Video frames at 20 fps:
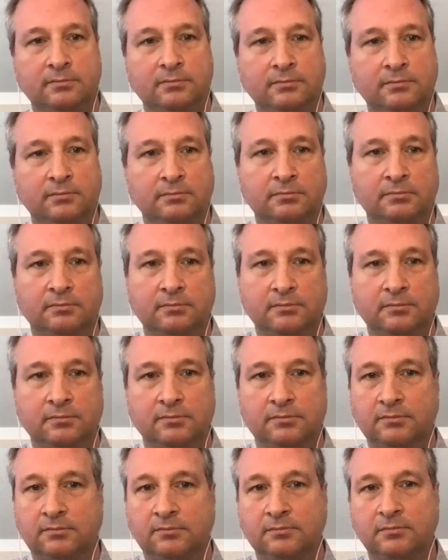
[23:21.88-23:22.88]

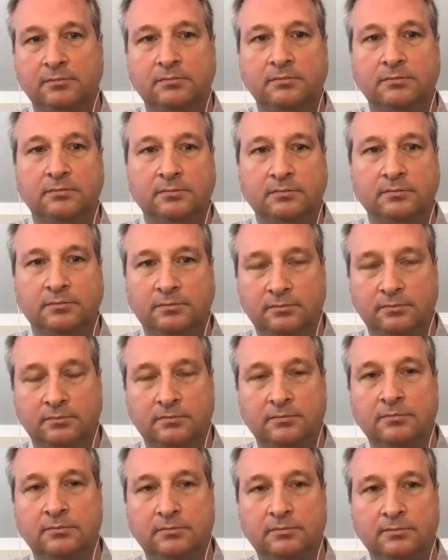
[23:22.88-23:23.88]

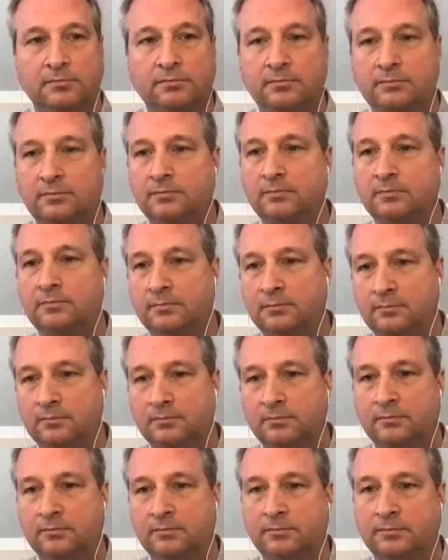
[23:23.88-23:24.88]

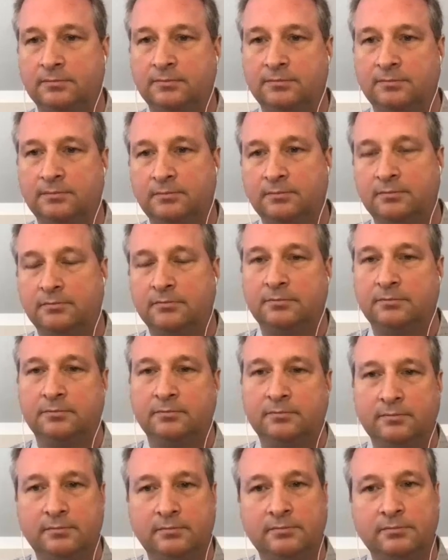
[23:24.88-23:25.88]

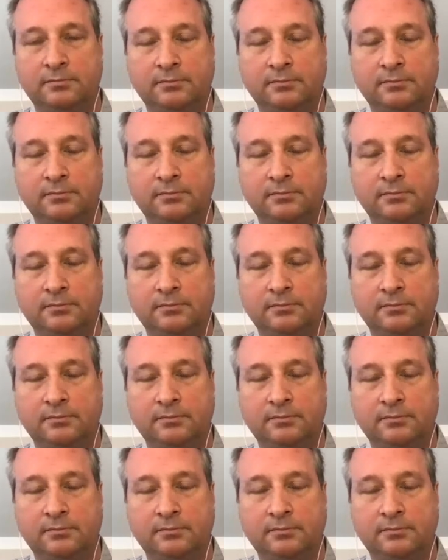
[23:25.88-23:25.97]
[no speech]